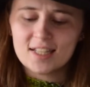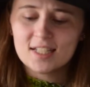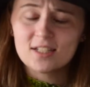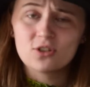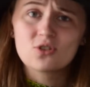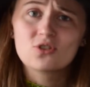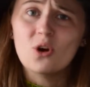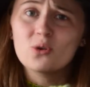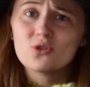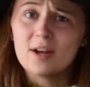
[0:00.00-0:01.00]
And since they're
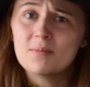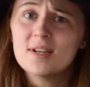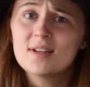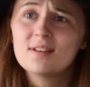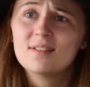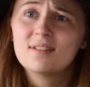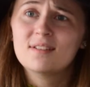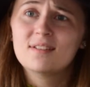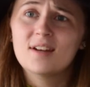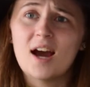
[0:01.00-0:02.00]
so drapey,
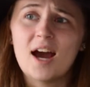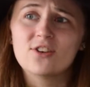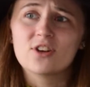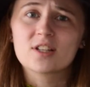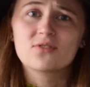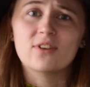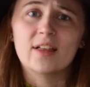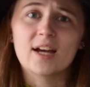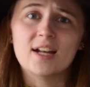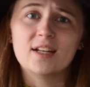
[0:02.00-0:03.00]
I just felt
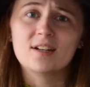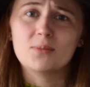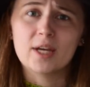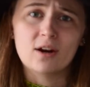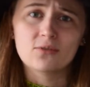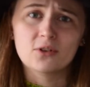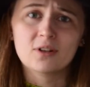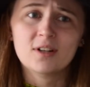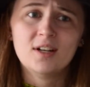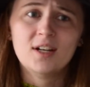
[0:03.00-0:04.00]
like I needed to be careful